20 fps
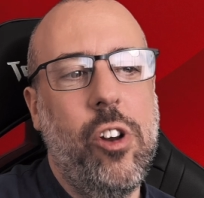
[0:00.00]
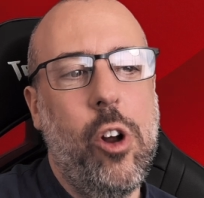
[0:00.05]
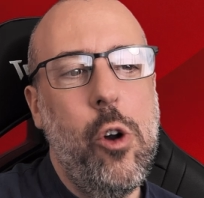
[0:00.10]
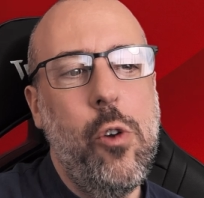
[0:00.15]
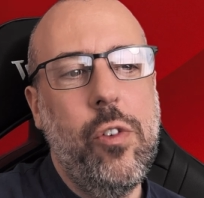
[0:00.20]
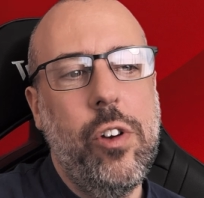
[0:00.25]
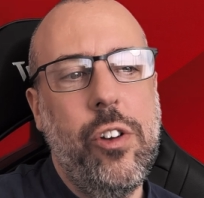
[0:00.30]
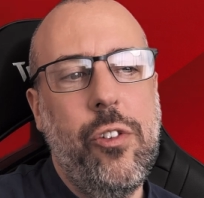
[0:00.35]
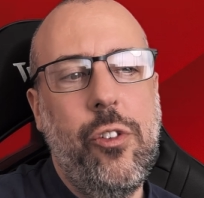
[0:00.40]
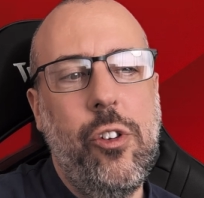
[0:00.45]

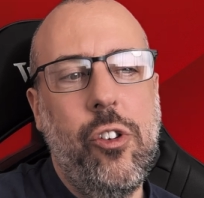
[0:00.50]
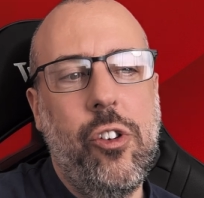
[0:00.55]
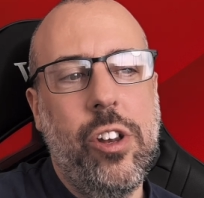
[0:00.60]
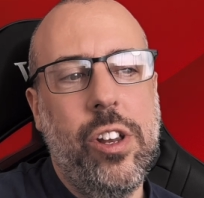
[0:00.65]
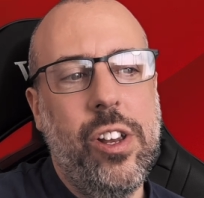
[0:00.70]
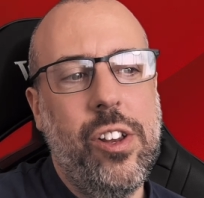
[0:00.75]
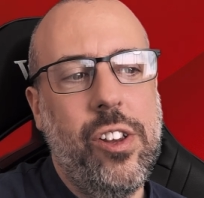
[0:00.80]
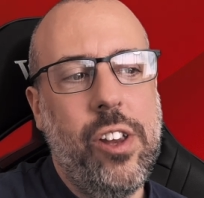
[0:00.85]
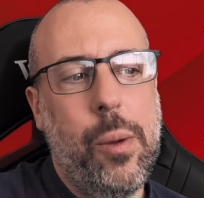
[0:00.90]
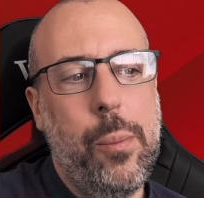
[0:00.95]
over his future
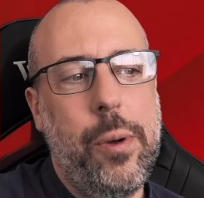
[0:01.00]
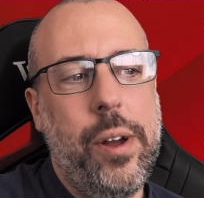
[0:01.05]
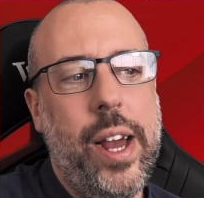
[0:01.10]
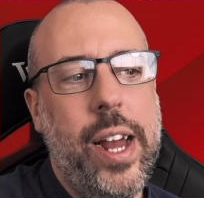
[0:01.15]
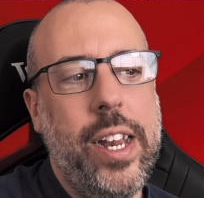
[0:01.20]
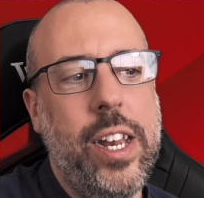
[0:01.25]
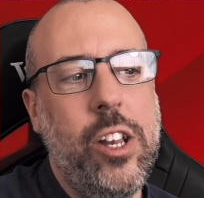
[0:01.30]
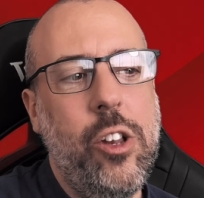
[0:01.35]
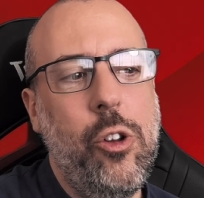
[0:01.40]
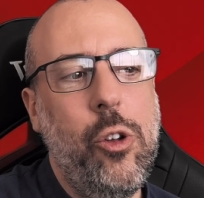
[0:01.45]
this summer,
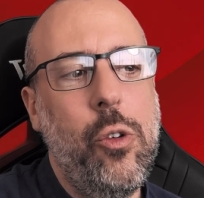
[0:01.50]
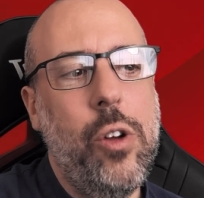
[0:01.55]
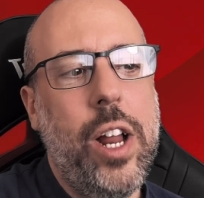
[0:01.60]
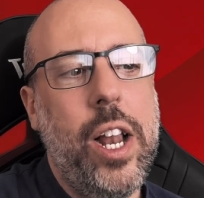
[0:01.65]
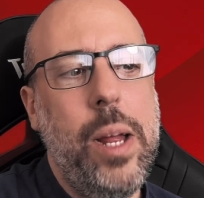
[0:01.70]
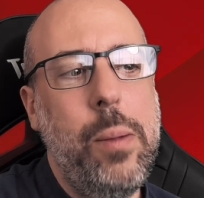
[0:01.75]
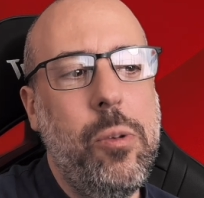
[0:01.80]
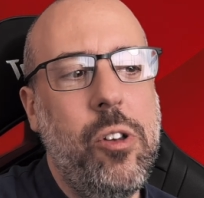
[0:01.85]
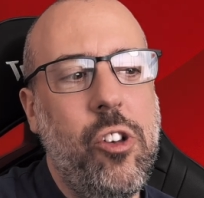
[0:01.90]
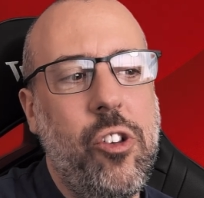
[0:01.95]
and a new
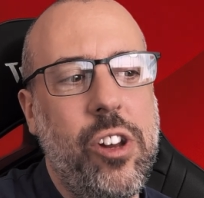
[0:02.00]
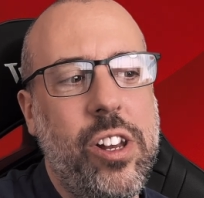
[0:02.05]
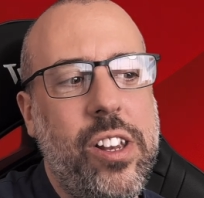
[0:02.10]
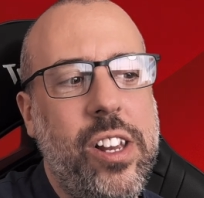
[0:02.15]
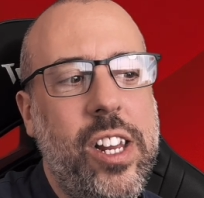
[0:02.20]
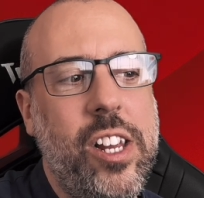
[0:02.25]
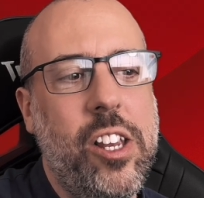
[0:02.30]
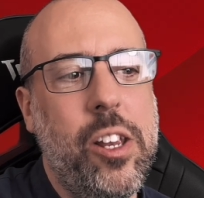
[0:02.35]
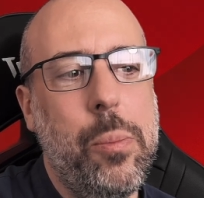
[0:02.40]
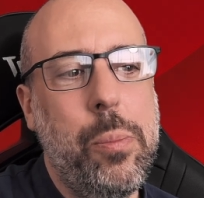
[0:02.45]
claim suggests
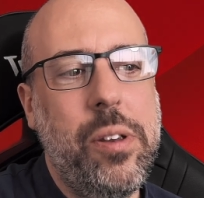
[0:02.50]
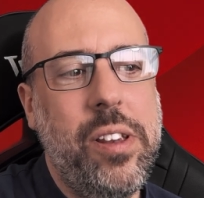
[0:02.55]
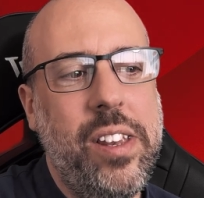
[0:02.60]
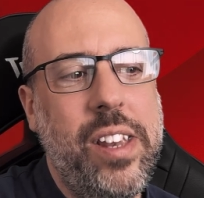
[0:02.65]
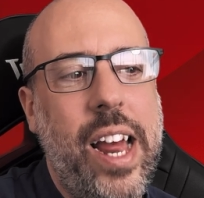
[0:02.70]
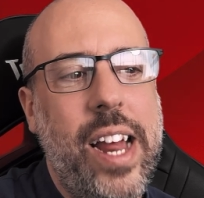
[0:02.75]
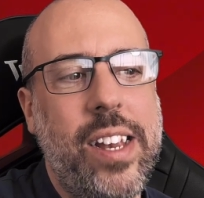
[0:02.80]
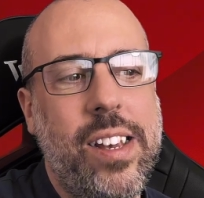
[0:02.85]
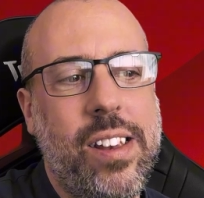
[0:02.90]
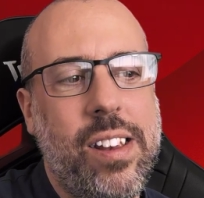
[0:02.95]
he is
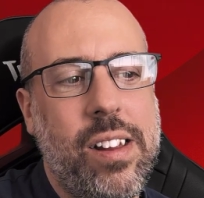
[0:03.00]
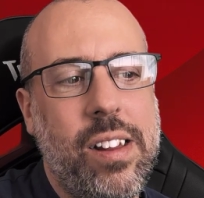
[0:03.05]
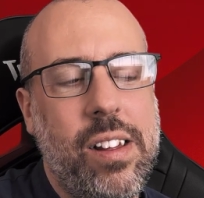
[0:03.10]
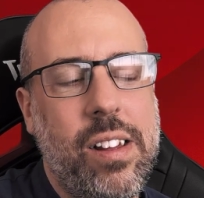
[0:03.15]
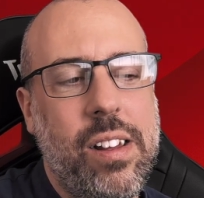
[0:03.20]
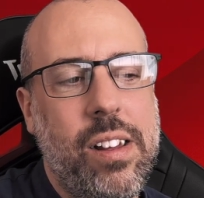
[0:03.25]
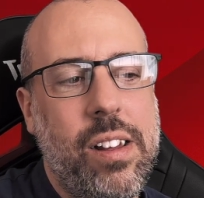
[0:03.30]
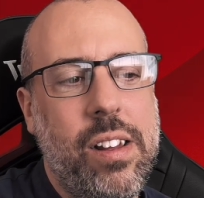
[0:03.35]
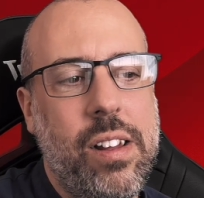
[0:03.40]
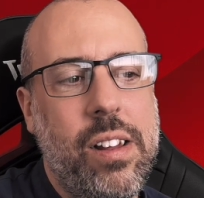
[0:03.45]
upset
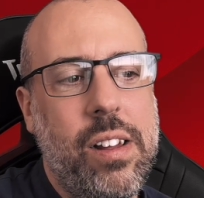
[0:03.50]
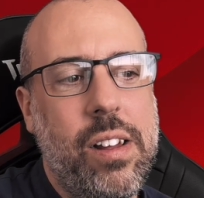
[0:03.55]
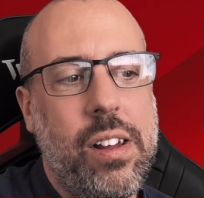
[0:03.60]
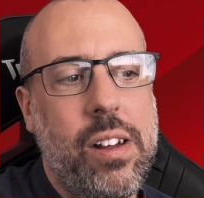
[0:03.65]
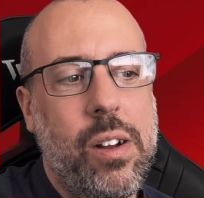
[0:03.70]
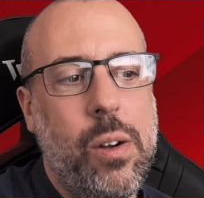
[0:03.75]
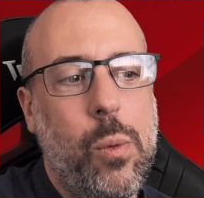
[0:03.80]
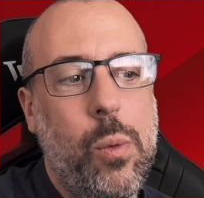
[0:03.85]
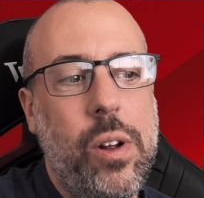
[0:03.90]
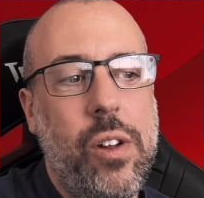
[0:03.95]

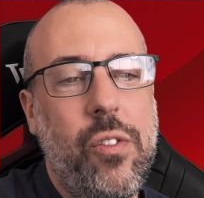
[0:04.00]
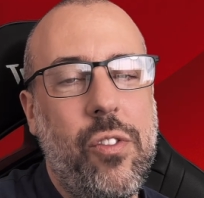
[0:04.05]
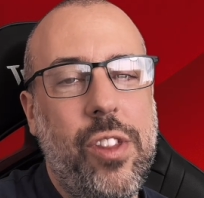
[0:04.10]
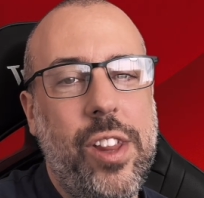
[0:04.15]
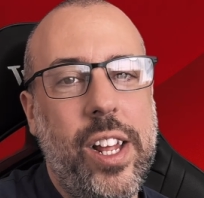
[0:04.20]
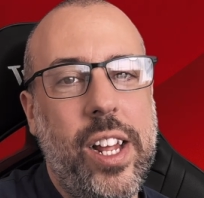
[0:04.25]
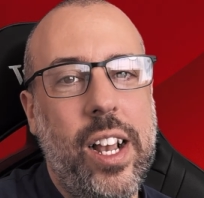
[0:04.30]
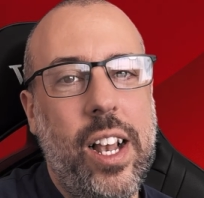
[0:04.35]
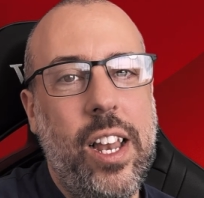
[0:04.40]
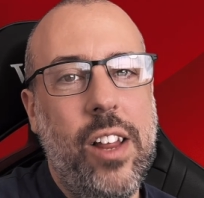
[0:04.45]
with
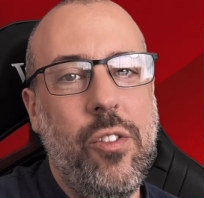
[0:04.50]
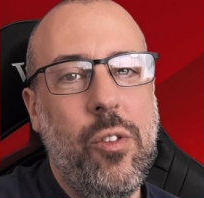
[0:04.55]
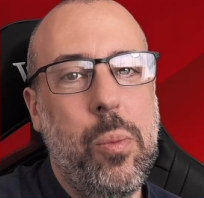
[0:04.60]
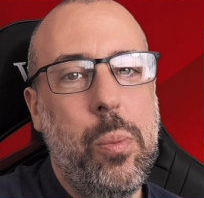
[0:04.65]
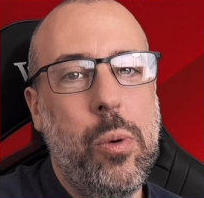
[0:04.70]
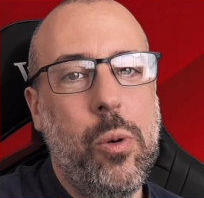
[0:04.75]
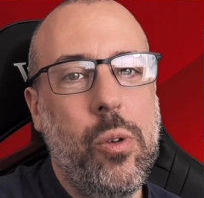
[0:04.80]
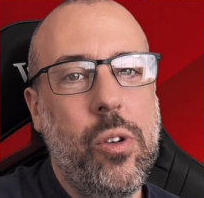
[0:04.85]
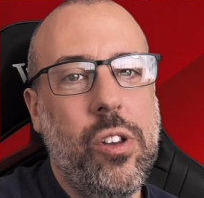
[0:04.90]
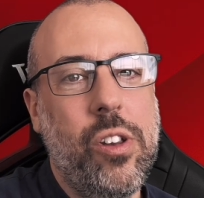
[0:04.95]
the
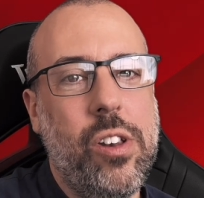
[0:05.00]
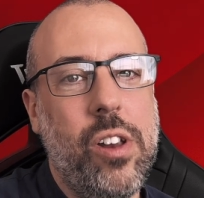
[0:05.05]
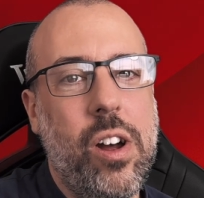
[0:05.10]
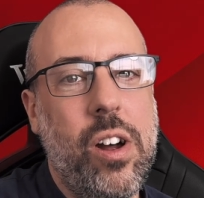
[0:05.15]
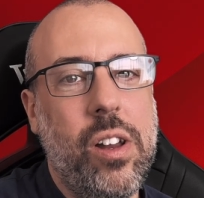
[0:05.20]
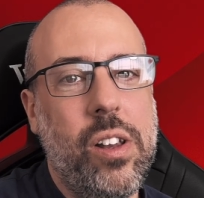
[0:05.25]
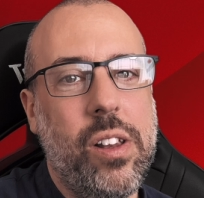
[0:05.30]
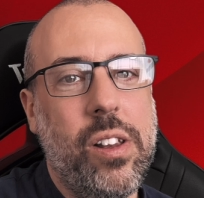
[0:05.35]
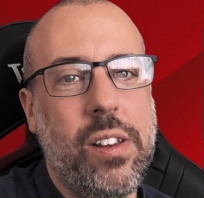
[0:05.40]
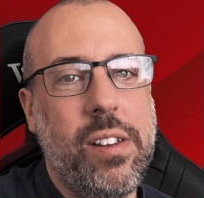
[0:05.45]
Liverpool
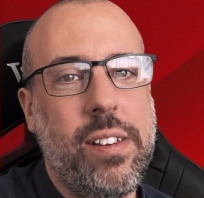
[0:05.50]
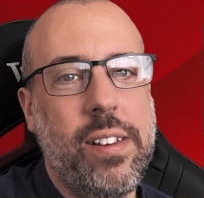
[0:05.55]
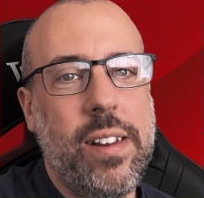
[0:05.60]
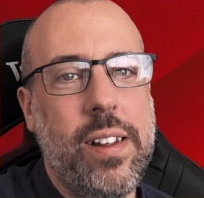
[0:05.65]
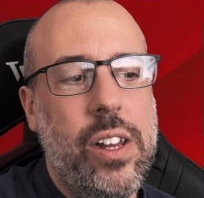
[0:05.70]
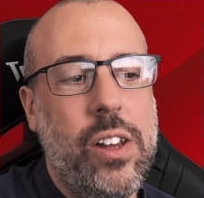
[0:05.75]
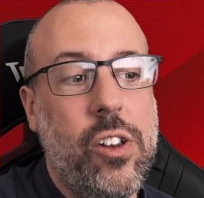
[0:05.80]
stance.